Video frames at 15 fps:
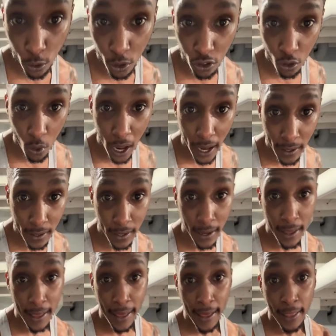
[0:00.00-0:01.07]
the squats,
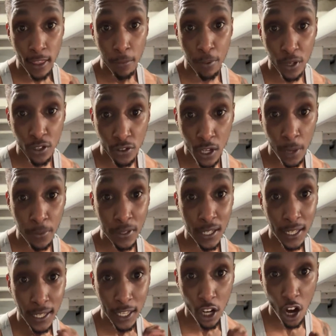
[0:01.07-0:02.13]
the push-ups,
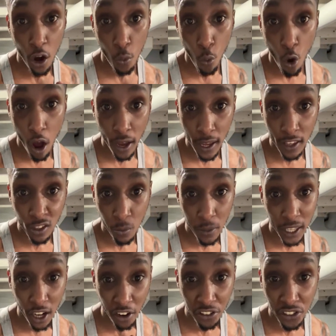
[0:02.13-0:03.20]
get our walk in so we can
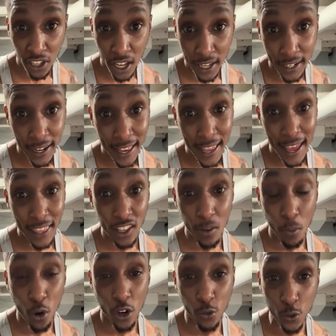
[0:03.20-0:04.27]
get our sun, and then the
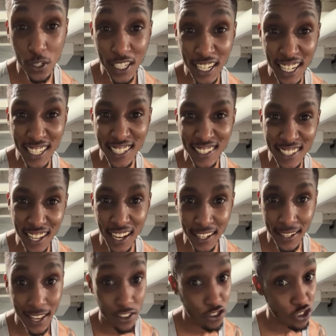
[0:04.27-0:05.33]
morning routine is done.
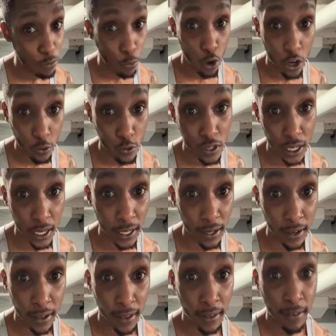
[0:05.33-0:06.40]
That's just the morning routine.
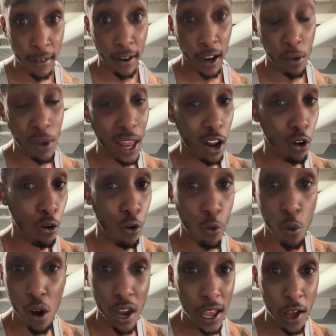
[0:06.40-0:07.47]
All right, we got a whole
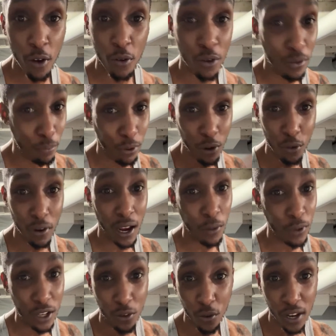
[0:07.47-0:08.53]
workout program
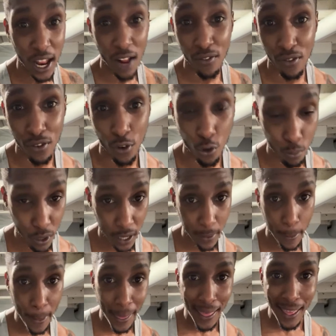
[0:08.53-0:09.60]
we do in the afternoon, but
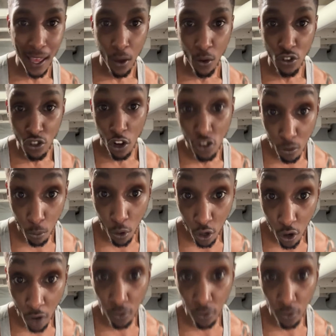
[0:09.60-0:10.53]
start your morning off